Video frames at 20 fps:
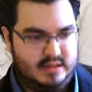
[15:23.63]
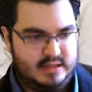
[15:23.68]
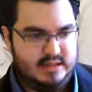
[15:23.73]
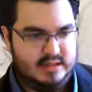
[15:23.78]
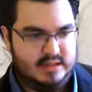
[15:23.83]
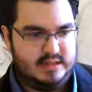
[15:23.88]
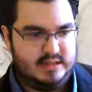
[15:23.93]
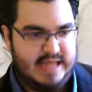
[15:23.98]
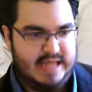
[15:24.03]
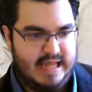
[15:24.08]

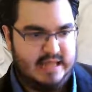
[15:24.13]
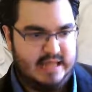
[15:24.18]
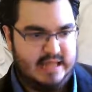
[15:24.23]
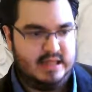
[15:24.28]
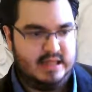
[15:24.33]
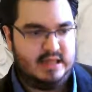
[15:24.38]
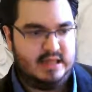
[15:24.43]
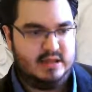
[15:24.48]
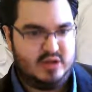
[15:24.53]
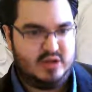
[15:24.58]

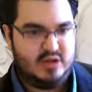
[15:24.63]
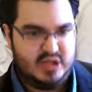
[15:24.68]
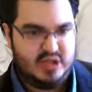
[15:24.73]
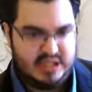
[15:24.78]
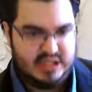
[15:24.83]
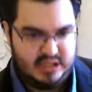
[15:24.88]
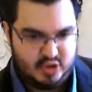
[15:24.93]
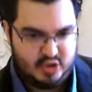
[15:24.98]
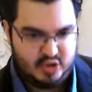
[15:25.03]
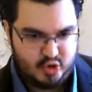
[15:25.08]
Then
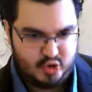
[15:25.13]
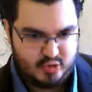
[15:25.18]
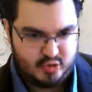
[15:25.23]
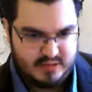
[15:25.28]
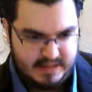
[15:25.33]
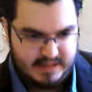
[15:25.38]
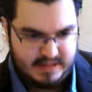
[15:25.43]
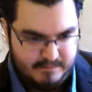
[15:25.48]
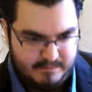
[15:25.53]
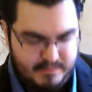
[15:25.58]
the
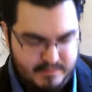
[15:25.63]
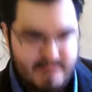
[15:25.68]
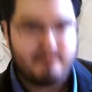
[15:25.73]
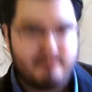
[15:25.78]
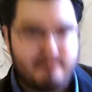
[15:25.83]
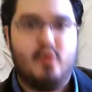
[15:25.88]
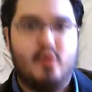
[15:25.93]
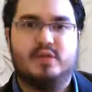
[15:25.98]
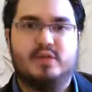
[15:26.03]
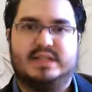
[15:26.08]

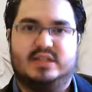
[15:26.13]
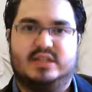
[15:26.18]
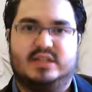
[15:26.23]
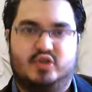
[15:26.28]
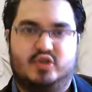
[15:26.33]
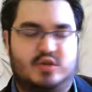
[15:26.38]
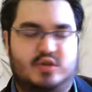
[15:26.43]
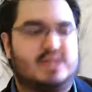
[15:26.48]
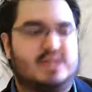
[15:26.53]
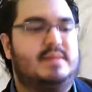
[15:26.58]
impulses are
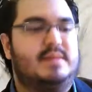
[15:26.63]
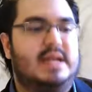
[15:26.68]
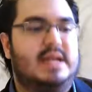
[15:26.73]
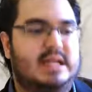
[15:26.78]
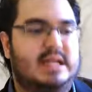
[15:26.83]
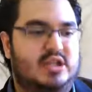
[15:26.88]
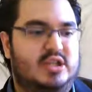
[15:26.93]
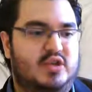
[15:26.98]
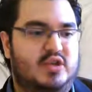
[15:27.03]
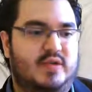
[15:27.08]

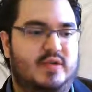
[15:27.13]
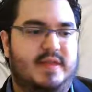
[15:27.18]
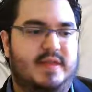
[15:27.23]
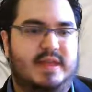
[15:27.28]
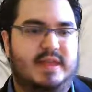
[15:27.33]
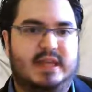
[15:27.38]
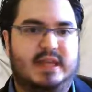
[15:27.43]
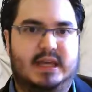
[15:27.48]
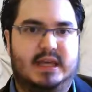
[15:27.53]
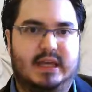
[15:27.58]
transmitted to
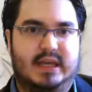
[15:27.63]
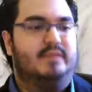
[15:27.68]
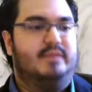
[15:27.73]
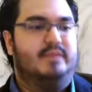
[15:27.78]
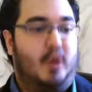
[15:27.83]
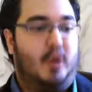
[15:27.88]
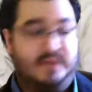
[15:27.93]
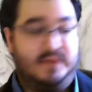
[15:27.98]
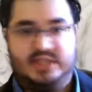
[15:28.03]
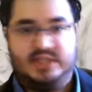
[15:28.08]
the
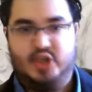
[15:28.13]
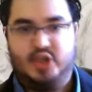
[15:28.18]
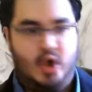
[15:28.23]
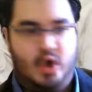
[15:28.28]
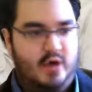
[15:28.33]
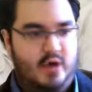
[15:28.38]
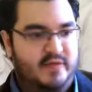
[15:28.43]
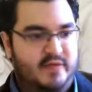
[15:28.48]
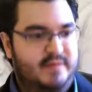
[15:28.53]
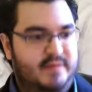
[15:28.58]
optic
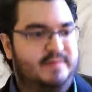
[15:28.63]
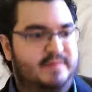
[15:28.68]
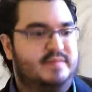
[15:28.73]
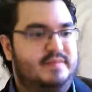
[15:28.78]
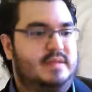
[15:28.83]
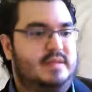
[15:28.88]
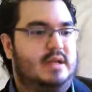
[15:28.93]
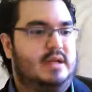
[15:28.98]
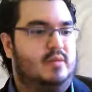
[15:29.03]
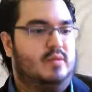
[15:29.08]
nerve,
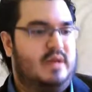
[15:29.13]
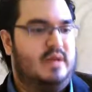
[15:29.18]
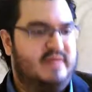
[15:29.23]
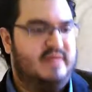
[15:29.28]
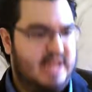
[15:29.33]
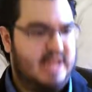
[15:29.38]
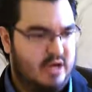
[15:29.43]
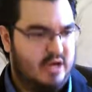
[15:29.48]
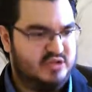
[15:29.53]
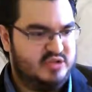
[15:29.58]
and we have
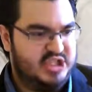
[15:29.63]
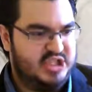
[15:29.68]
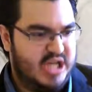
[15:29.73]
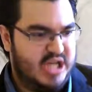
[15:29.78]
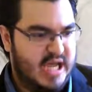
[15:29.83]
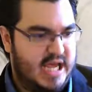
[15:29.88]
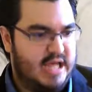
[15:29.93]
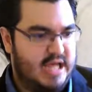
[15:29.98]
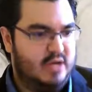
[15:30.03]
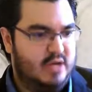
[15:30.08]
the
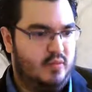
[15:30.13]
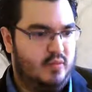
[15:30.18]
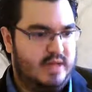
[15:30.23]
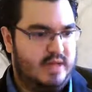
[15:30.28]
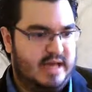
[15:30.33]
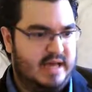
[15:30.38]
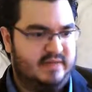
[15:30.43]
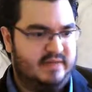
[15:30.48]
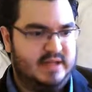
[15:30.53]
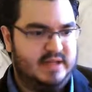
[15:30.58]
LGN, we
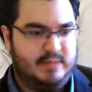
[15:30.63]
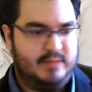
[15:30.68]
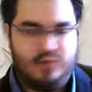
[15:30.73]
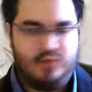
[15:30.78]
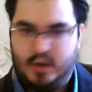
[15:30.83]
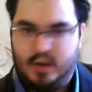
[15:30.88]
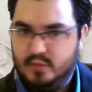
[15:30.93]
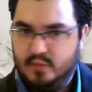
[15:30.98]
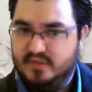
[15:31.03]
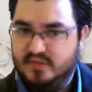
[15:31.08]
have the
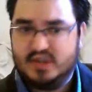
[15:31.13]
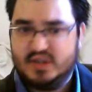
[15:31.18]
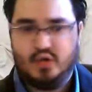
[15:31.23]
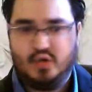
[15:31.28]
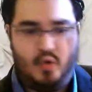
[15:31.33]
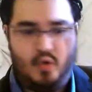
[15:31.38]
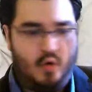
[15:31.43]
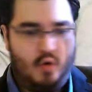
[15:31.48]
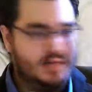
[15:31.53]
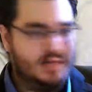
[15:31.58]
primary
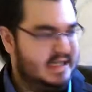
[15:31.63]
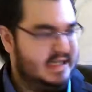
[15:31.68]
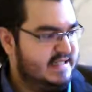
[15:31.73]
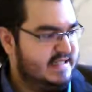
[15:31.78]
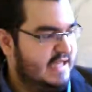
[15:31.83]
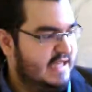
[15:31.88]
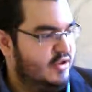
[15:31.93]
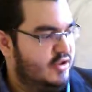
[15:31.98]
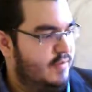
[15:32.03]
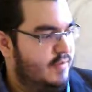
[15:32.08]
visual
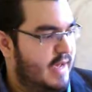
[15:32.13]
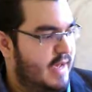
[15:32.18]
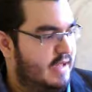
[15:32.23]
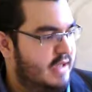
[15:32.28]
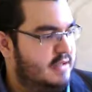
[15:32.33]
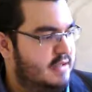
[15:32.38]
cortex at the back.